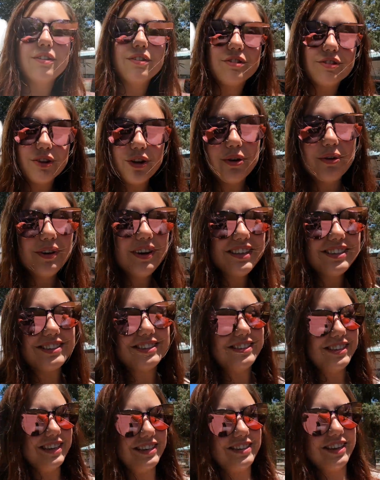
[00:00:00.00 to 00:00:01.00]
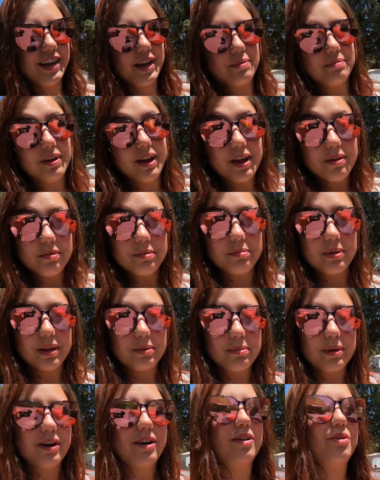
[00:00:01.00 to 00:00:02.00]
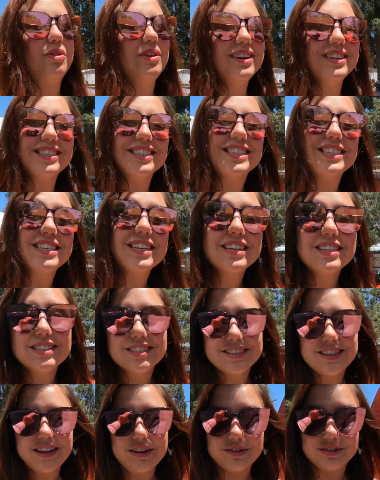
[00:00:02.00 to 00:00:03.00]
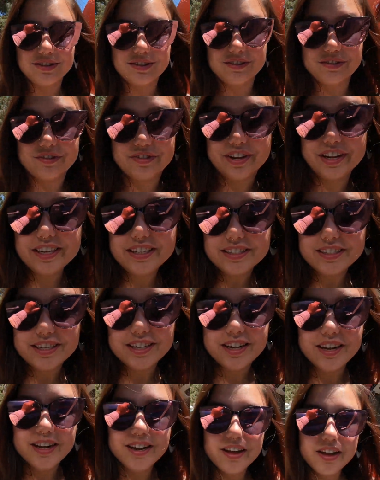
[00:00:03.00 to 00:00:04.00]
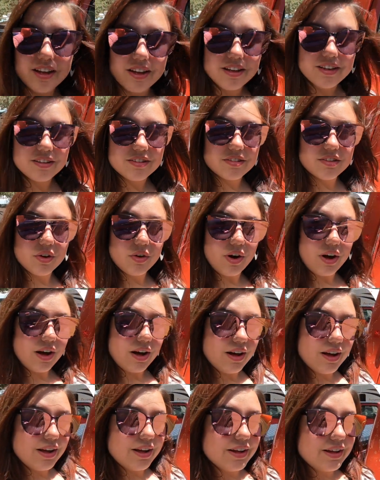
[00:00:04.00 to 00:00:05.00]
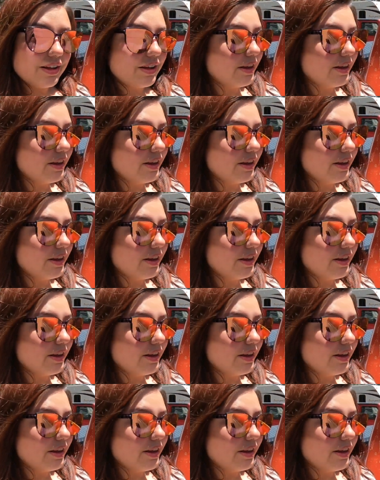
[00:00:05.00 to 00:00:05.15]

So it's daytime, I'm in Big Bear, we're at 6,000 feet. So I